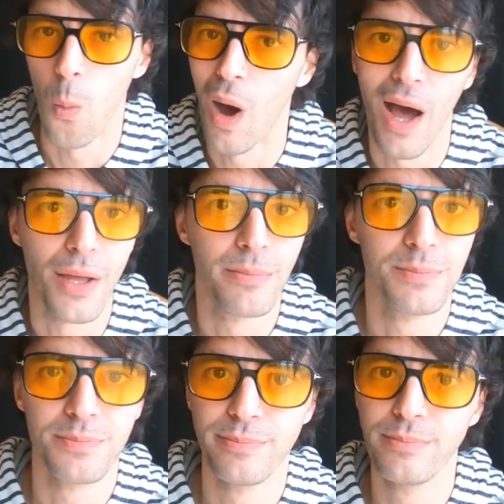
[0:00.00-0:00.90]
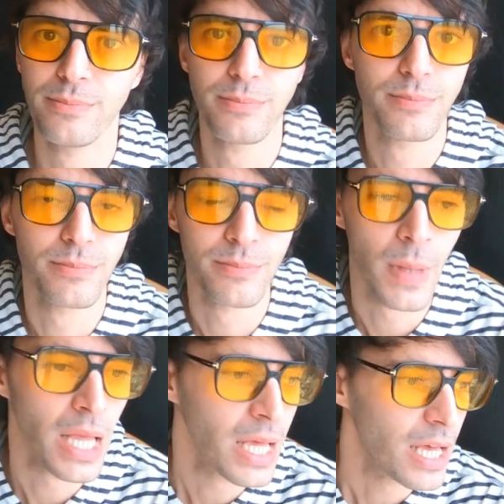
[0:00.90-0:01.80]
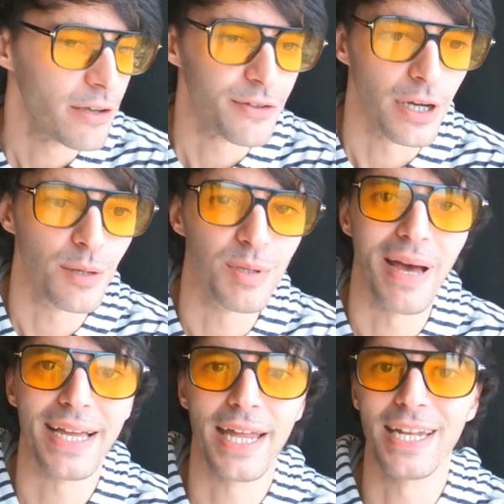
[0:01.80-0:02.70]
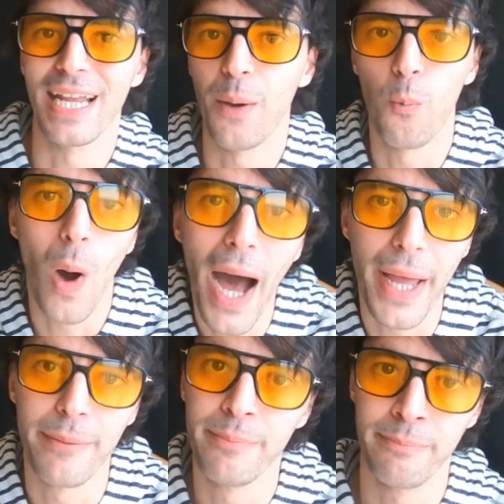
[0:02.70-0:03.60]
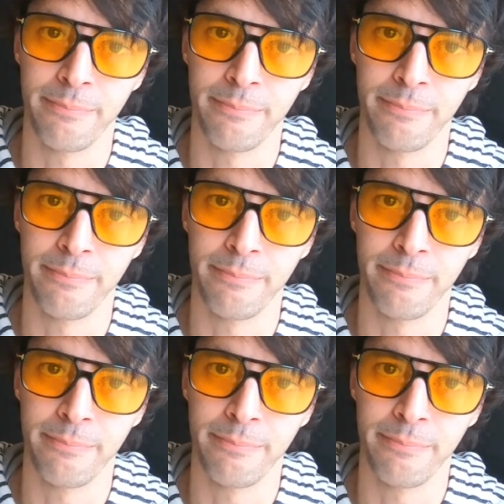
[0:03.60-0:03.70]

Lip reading: Why? If you're gonna be back at it again, why?